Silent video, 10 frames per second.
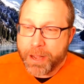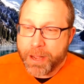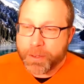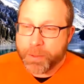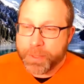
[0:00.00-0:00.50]

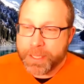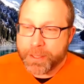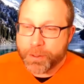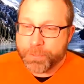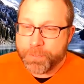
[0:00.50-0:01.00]
can we get
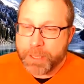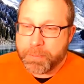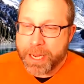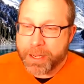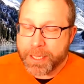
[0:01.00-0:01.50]
your
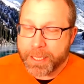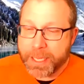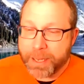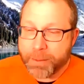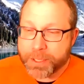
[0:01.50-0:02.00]
feedback on a game
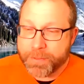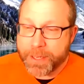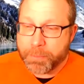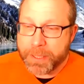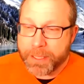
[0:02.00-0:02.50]
we're
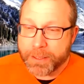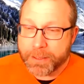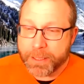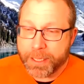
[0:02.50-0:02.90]
developing?